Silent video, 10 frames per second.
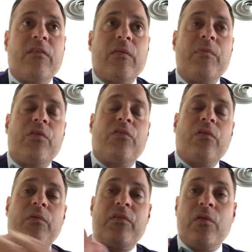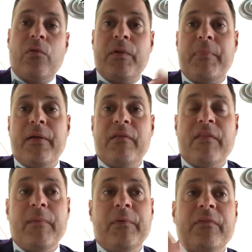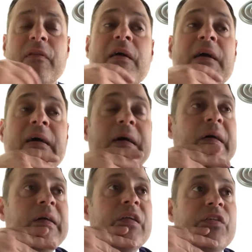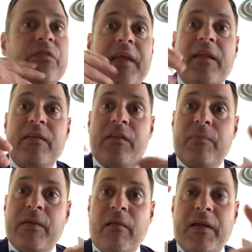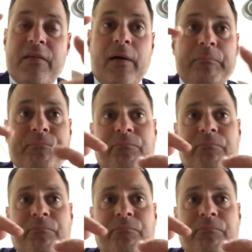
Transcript: And something you should always know what a paired sample is. Your data needs to be lined up,